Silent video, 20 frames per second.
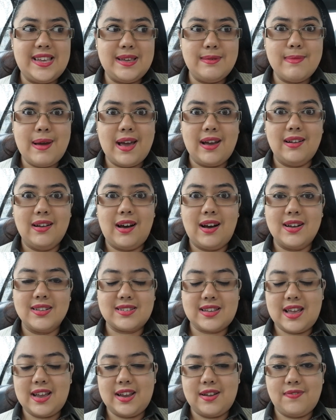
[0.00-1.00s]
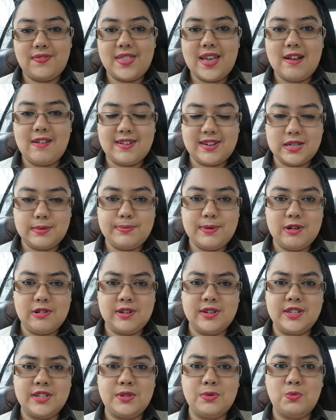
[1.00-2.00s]
email asking if their
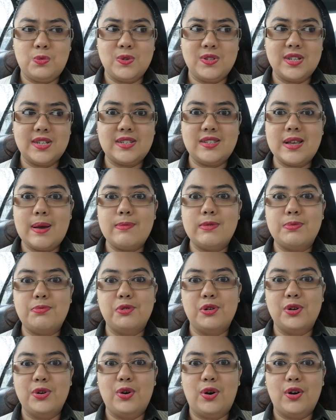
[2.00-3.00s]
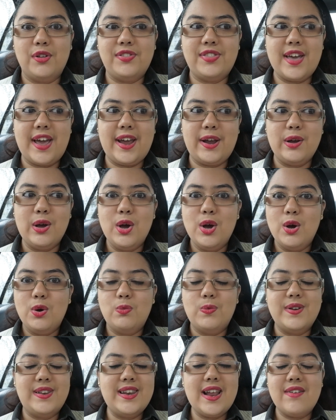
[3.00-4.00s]
experience was acceptable or not, they
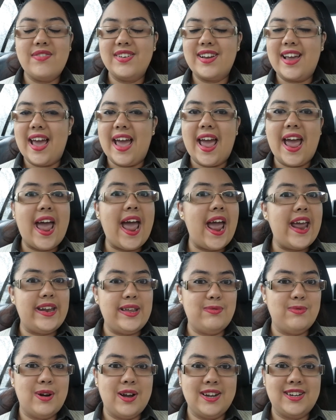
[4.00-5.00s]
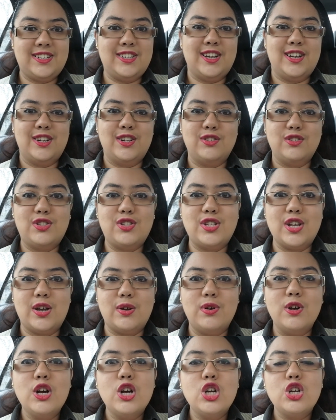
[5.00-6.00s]
would never get any work done.
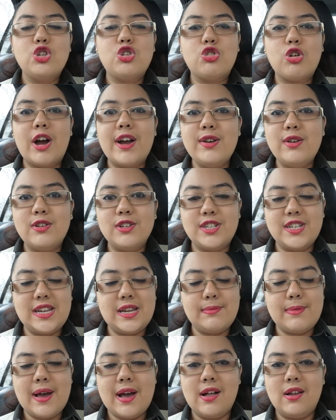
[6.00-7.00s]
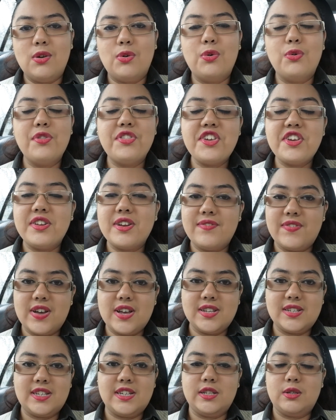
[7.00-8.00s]
So try not to email. All the
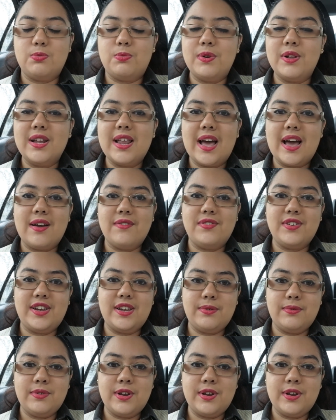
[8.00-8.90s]
universities will have